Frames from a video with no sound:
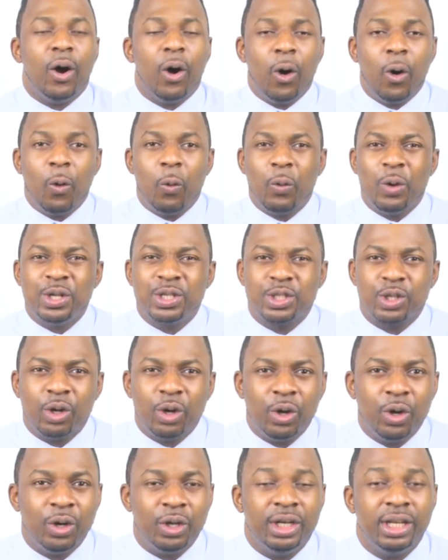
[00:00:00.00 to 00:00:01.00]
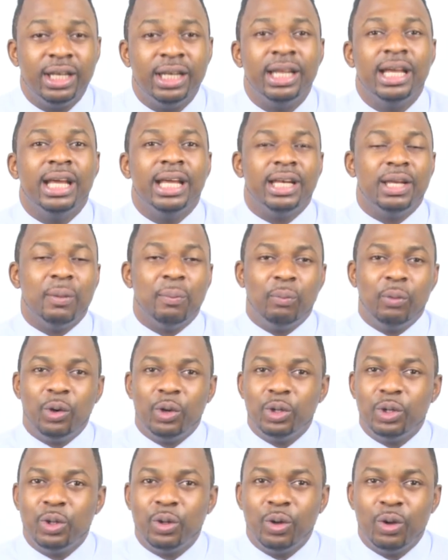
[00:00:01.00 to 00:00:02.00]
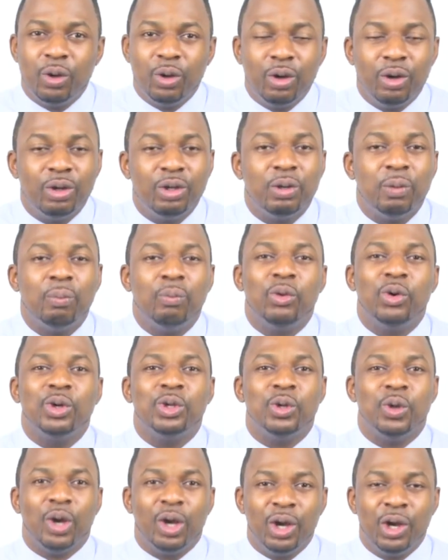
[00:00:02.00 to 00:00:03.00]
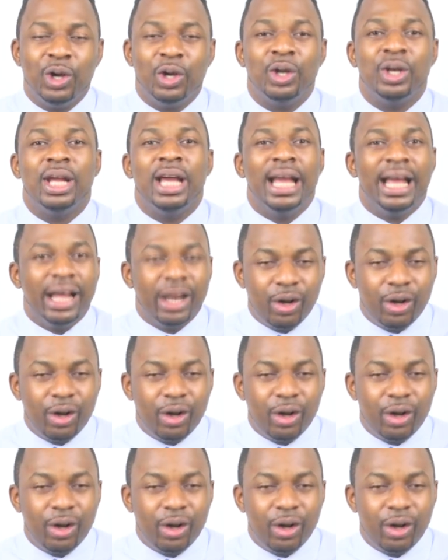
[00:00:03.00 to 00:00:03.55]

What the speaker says: Always learning. The more you learn, the more you earn.